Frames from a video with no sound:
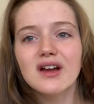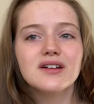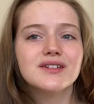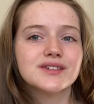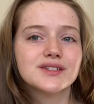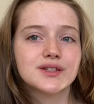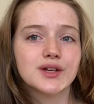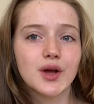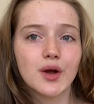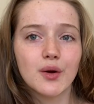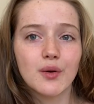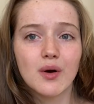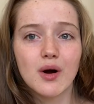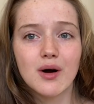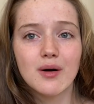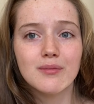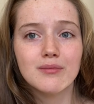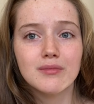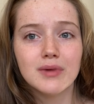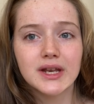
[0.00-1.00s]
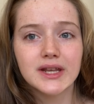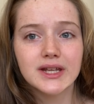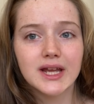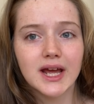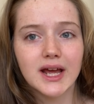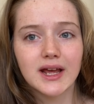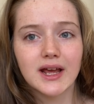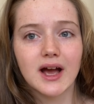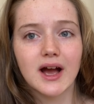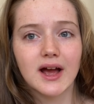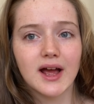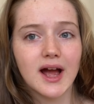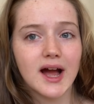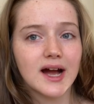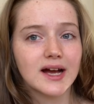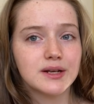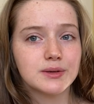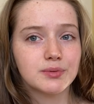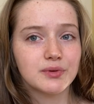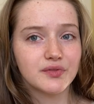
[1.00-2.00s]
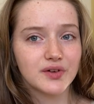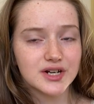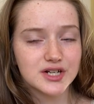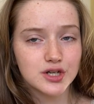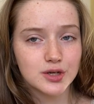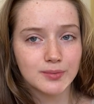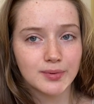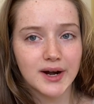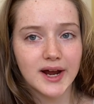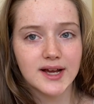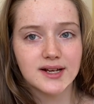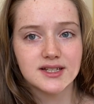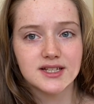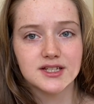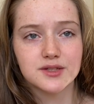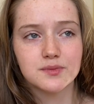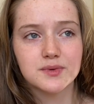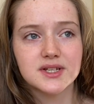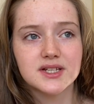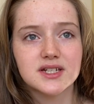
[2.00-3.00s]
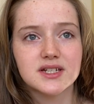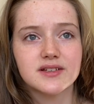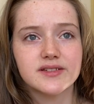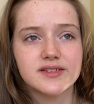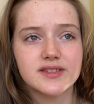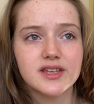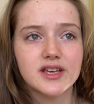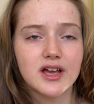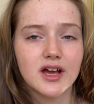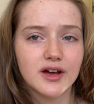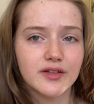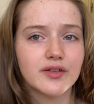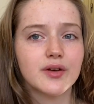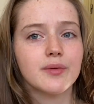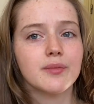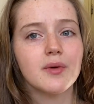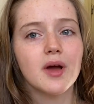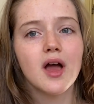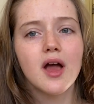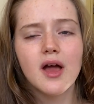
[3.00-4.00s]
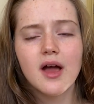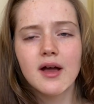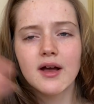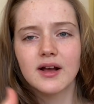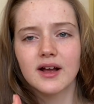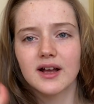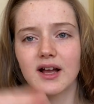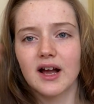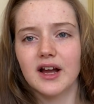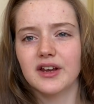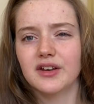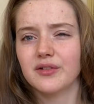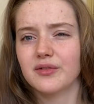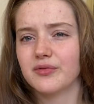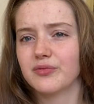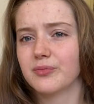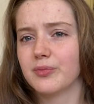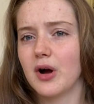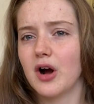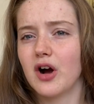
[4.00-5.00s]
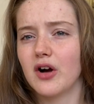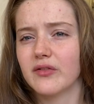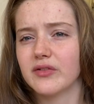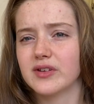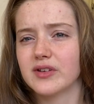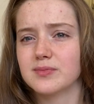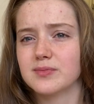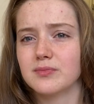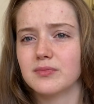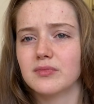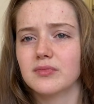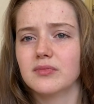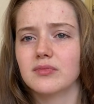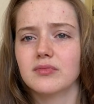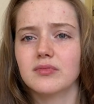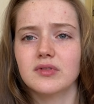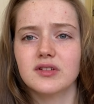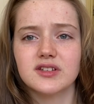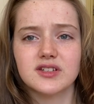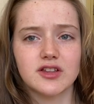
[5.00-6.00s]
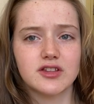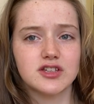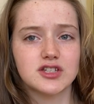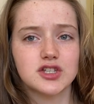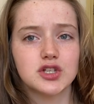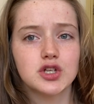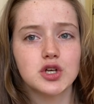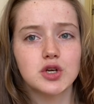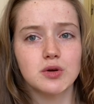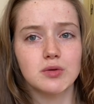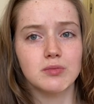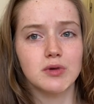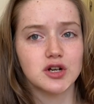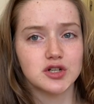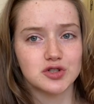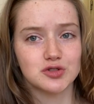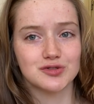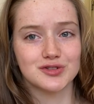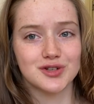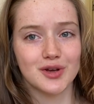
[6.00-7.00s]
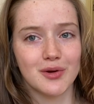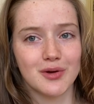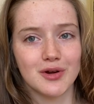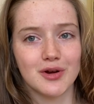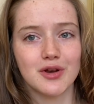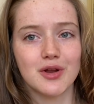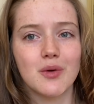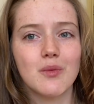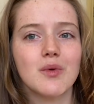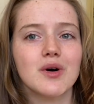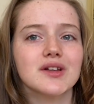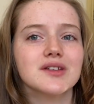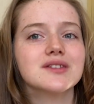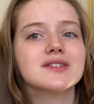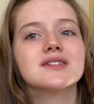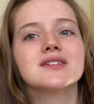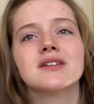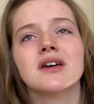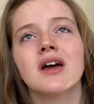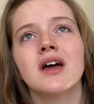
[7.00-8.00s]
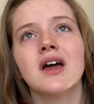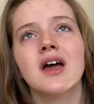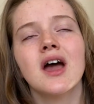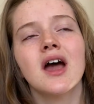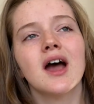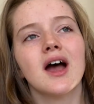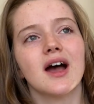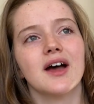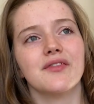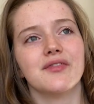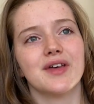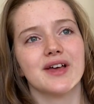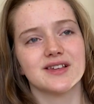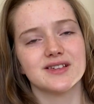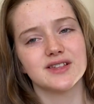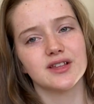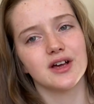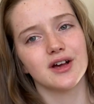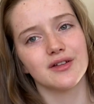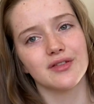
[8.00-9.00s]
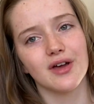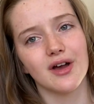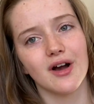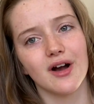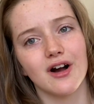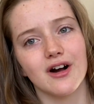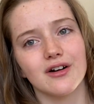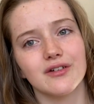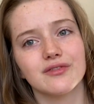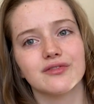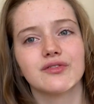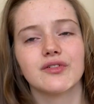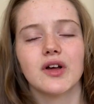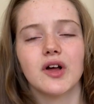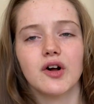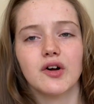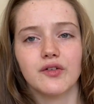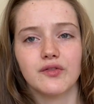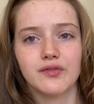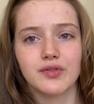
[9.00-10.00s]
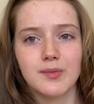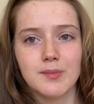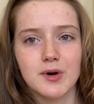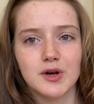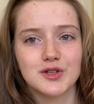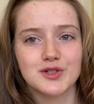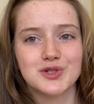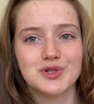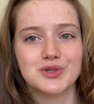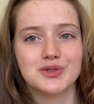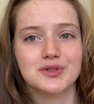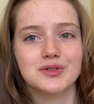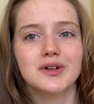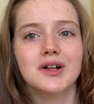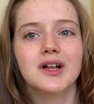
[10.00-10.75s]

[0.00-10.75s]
So on Monday I had professional practice, which is the other kind of part of this. So there's two modules going on at once, and that's the other half of the module.